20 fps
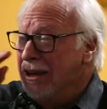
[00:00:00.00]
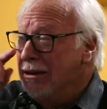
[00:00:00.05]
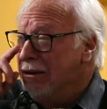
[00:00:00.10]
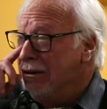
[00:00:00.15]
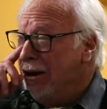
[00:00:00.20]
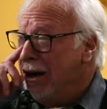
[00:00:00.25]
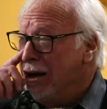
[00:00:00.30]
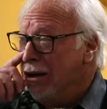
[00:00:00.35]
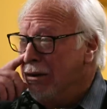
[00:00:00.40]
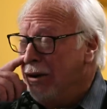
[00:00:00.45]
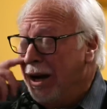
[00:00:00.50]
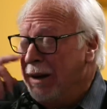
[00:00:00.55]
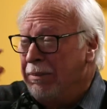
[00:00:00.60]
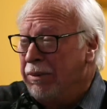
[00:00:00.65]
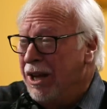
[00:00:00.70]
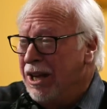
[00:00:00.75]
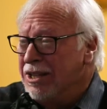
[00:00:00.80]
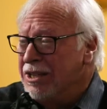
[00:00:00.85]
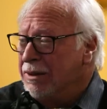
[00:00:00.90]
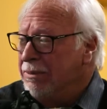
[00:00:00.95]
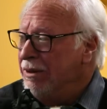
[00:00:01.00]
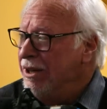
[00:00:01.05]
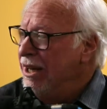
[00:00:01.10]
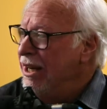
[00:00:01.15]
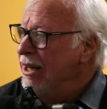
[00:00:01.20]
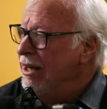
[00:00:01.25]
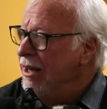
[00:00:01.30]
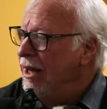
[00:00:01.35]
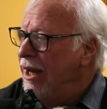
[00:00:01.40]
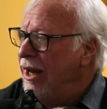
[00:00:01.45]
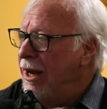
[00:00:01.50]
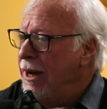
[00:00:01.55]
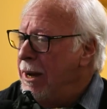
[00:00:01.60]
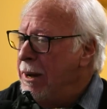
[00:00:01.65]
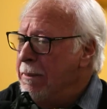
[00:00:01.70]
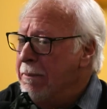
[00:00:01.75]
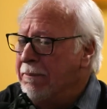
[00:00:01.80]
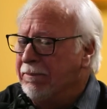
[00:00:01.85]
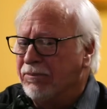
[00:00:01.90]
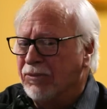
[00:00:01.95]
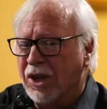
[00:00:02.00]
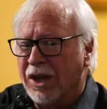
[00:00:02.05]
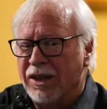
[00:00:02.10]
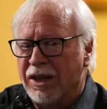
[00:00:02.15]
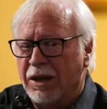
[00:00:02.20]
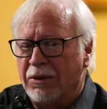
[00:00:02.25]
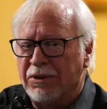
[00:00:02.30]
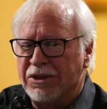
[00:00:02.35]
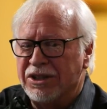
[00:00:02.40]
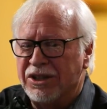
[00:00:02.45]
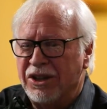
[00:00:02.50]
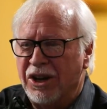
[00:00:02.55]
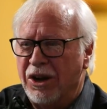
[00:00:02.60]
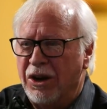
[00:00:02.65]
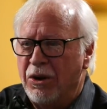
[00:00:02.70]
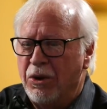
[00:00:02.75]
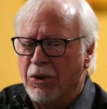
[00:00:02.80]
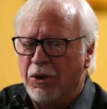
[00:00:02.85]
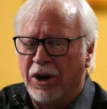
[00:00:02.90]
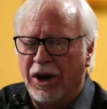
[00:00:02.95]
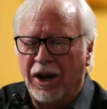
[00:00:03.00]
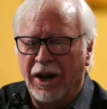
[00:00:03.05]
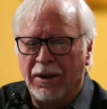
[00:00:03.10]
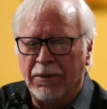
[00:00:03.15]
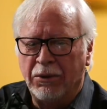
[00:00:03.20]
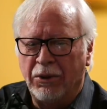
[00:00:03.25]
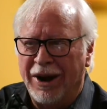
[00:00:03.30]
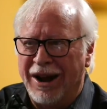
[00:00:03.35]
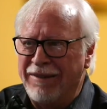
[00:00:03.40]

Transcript: a great place to be. There was no